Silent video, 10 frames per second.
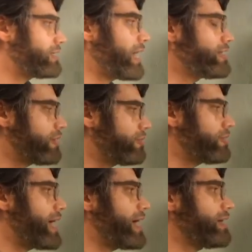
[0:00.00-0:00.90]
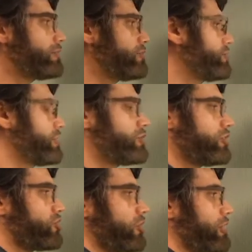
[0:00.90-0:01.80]
I know that you could just
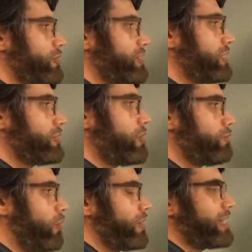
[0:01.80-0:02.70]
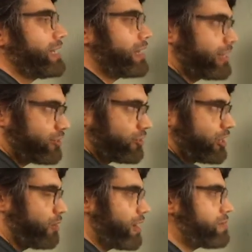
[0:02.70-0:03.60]
start out with 0 point and then just
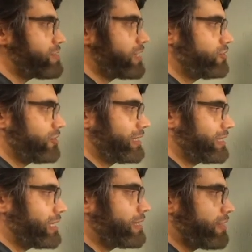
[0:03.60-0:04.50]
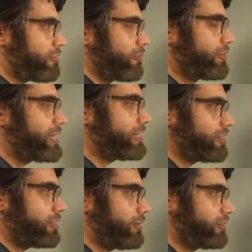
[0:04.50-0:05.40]
go on, because you can see that 3 doesn't
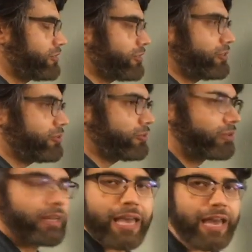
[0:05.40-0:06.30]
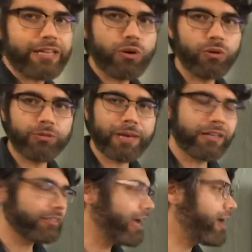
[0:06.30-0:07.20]
go into 2 any whole amount
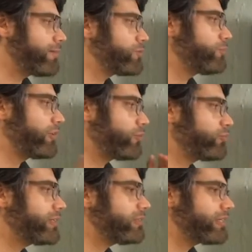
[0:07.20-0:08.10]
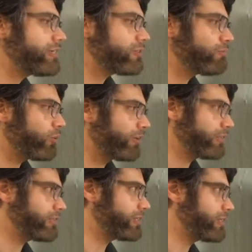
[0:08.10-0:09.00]
of times, but it really is
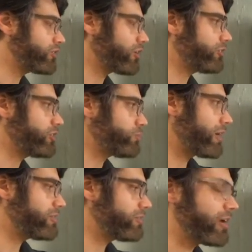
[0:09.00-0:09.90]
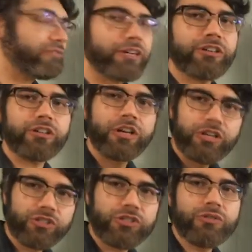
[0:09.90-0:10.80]
important to start this process off here
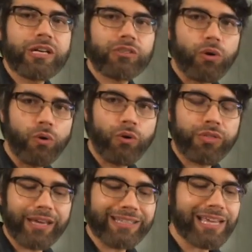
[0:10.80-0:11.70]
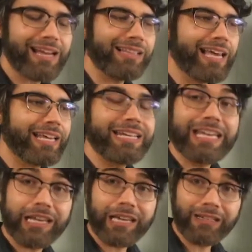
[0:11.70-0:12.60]
so you get the whole thing. It's kind of like
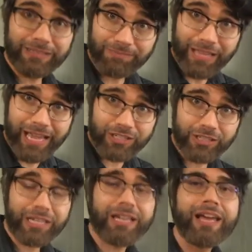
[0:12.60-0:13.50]
knitting, actually.